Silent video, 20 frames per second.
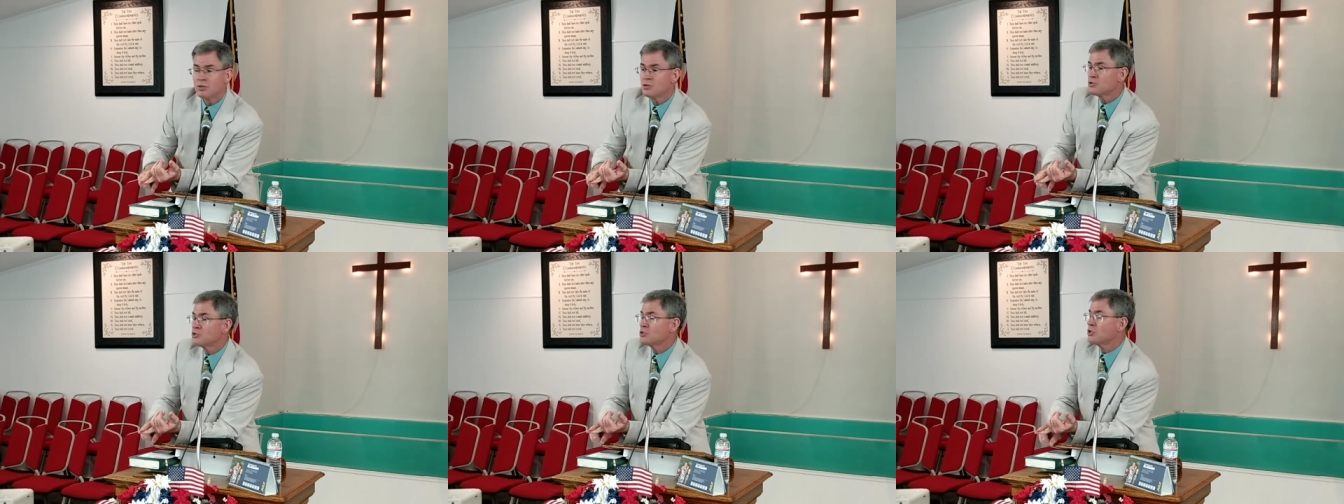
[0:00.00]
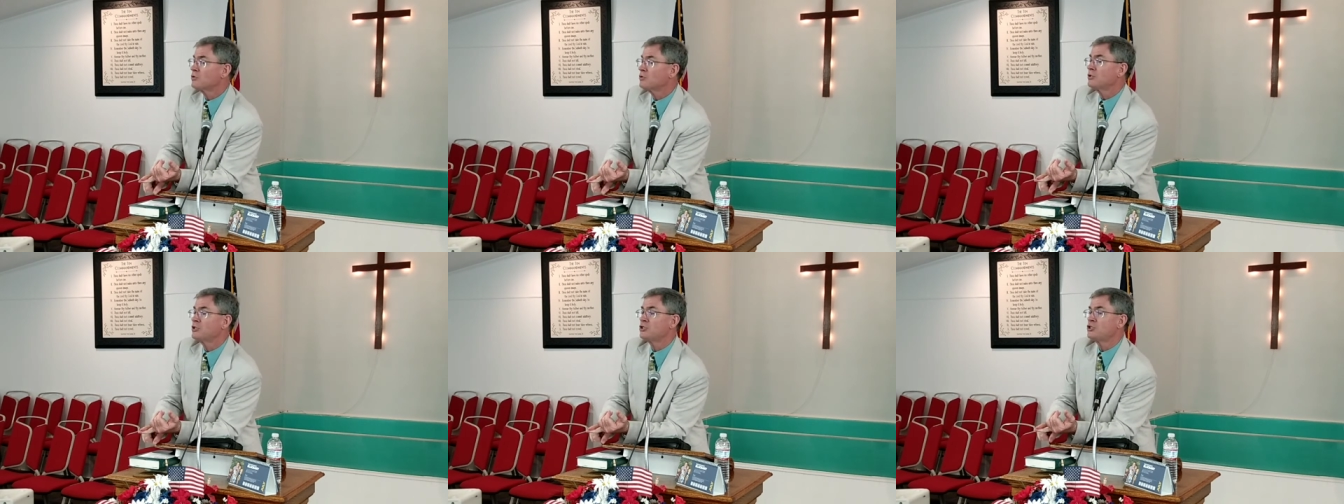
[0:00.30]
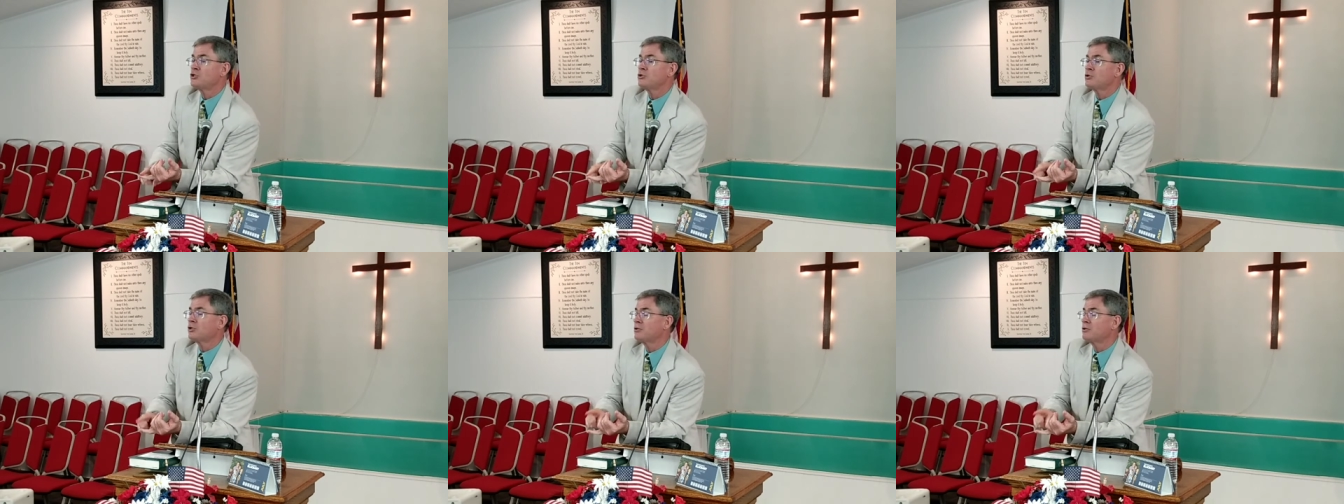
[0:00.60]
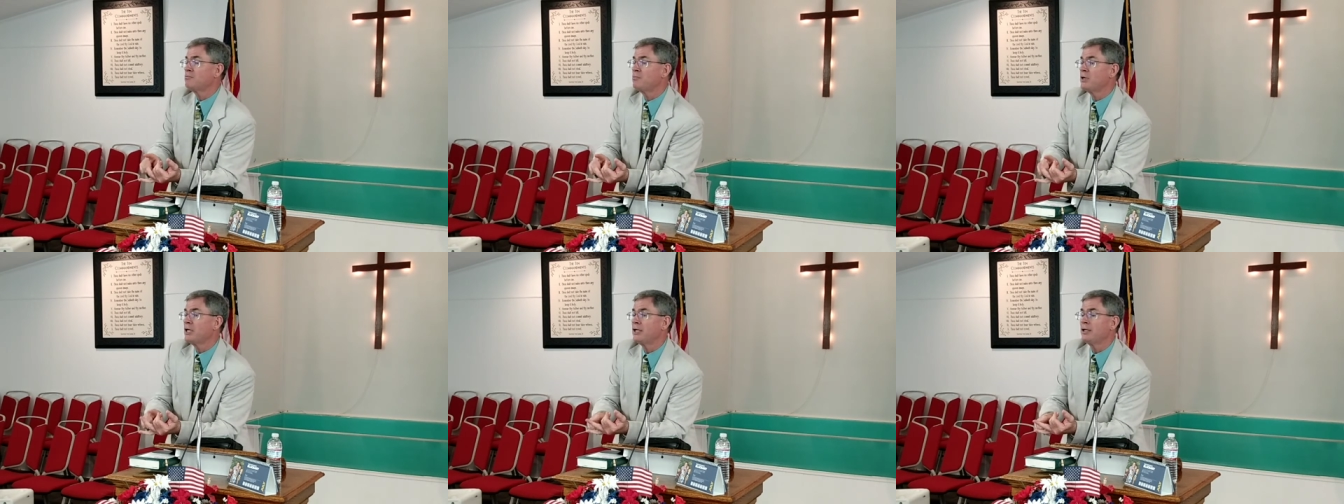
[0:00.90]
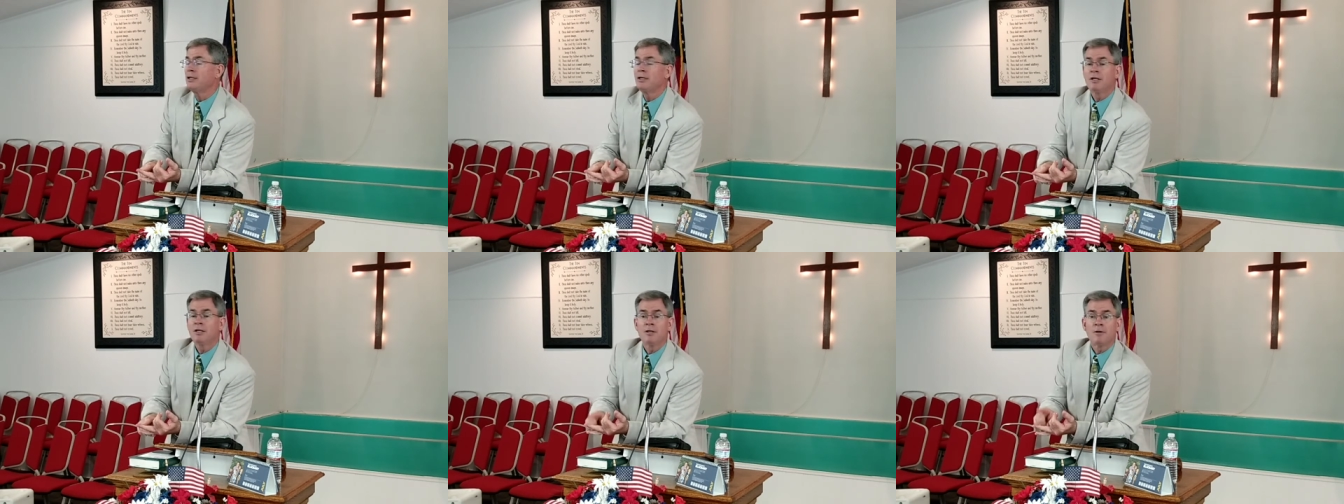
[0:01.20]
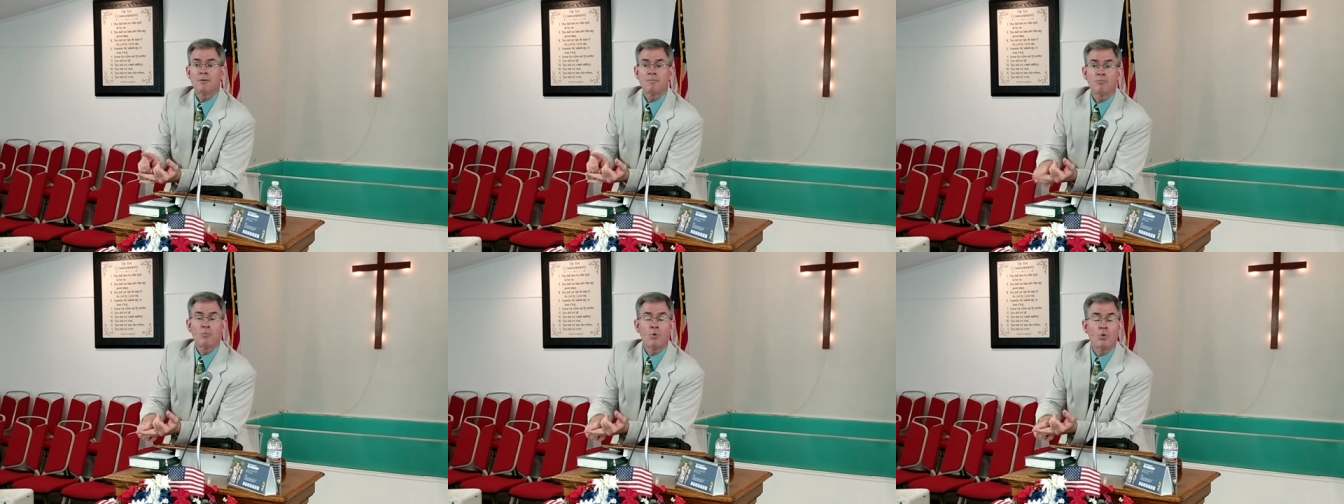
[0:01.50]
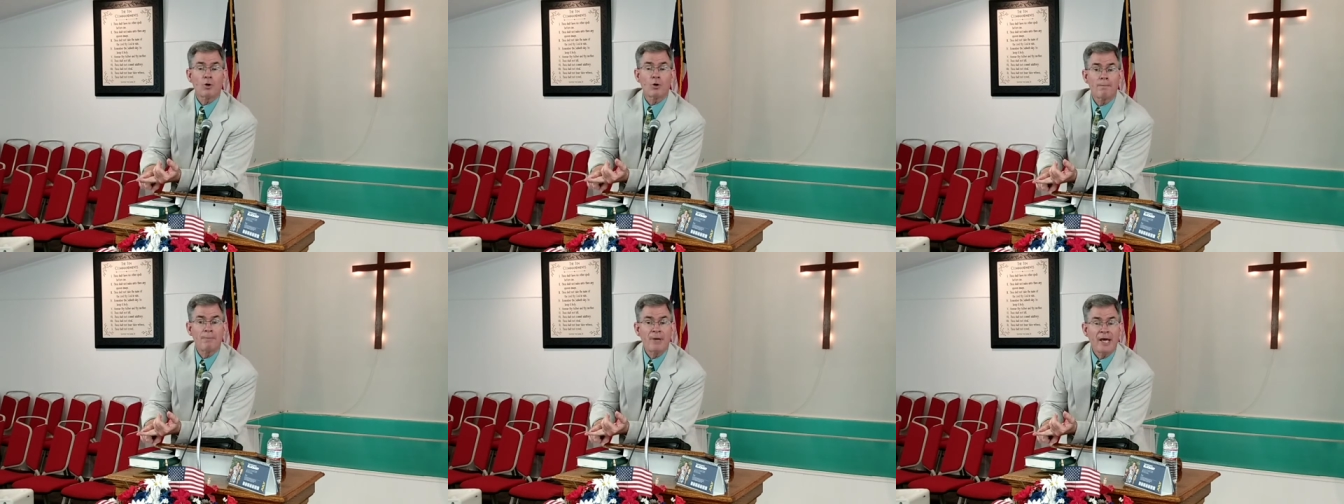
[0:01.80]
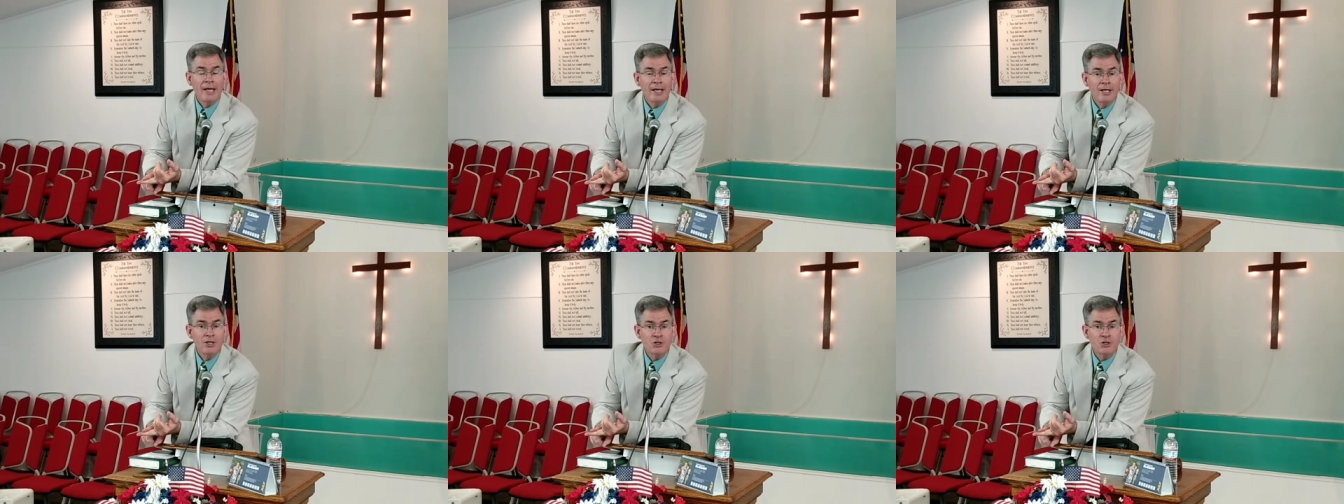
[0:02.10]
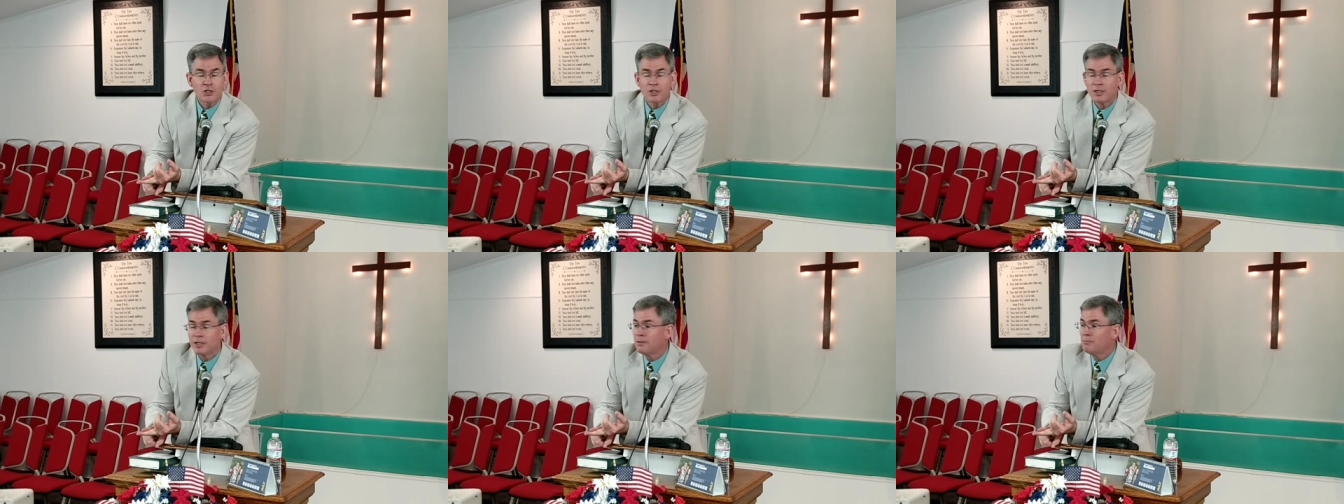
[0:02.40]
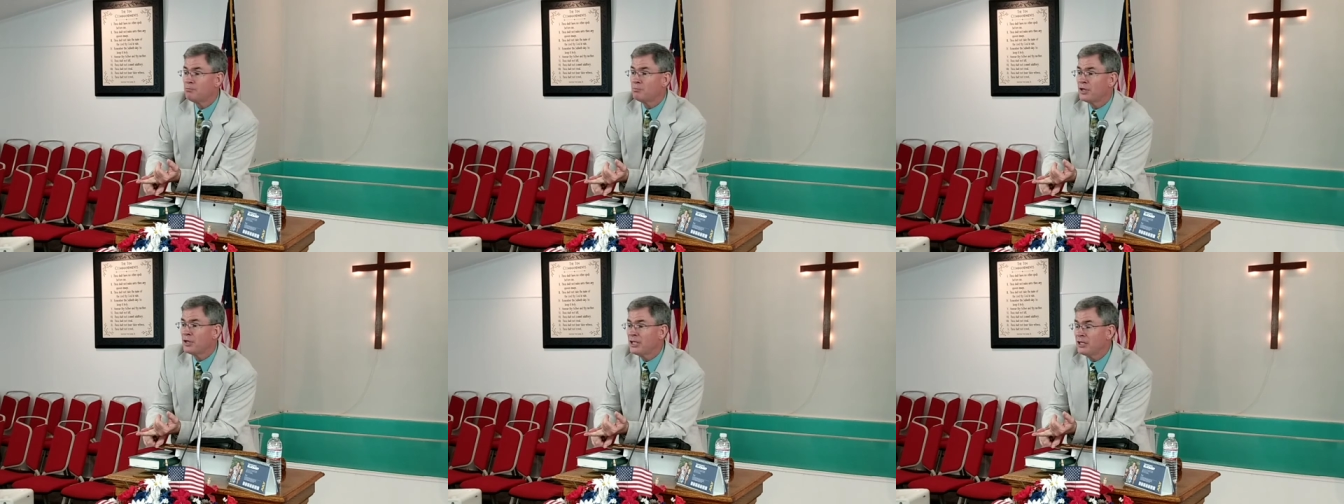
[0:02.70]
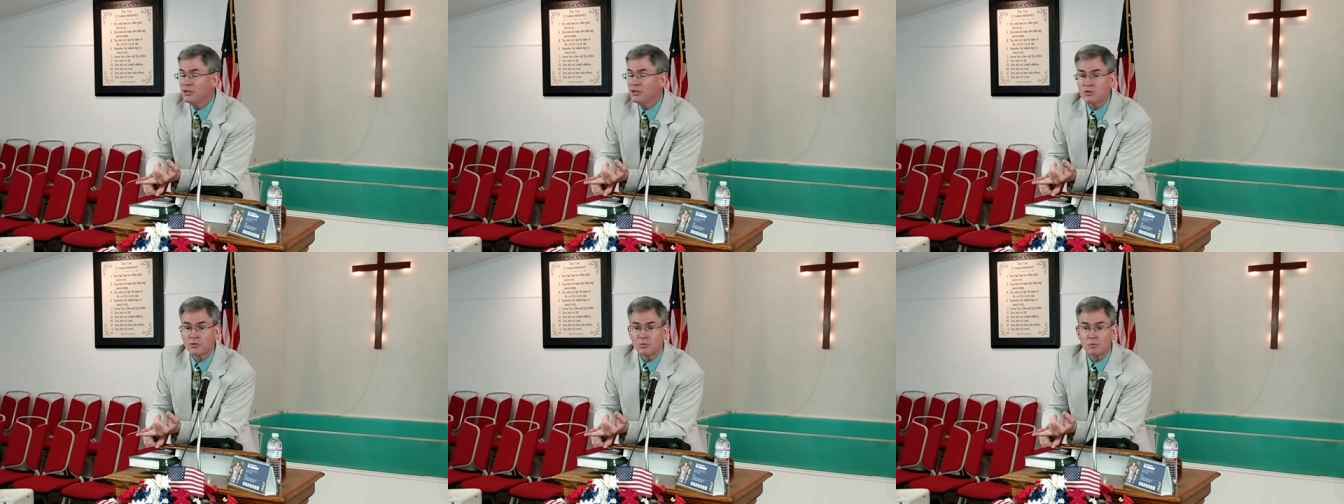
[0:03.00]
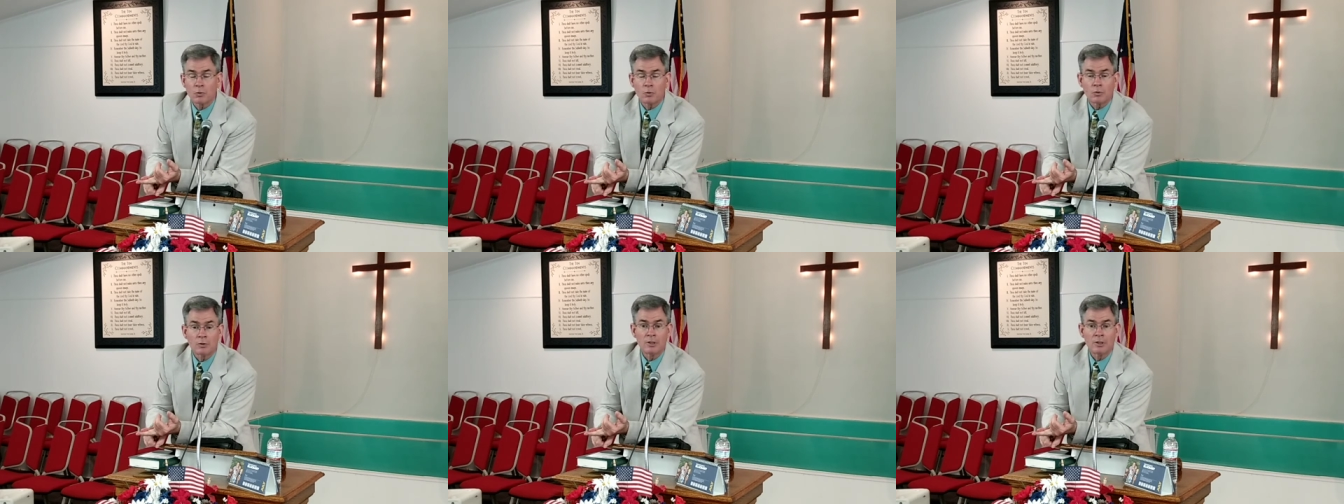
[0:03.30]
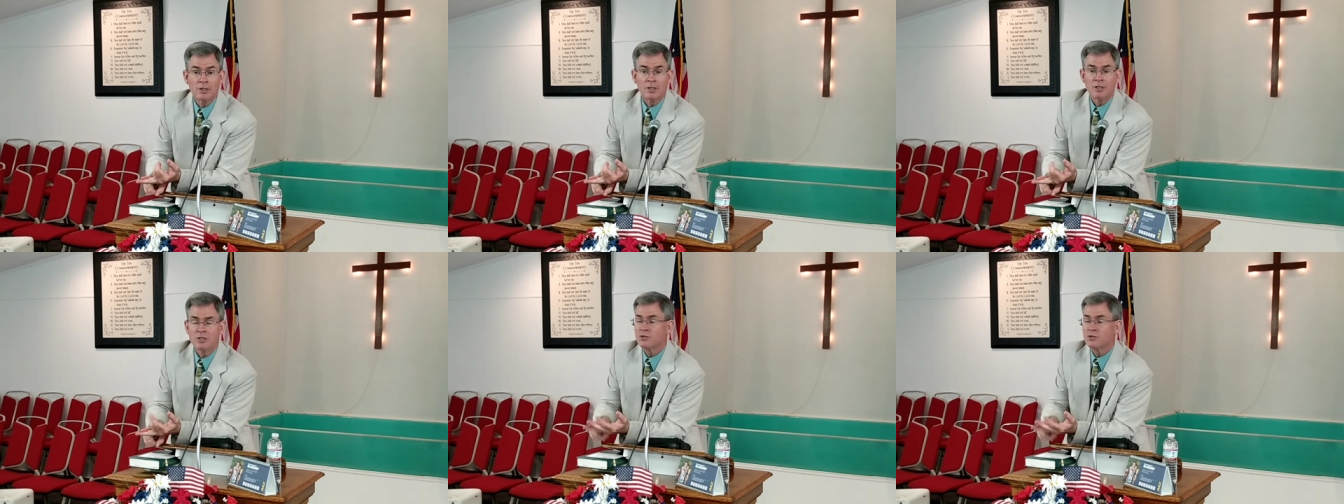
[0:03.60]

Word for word: so that you can be more patient and peaceful,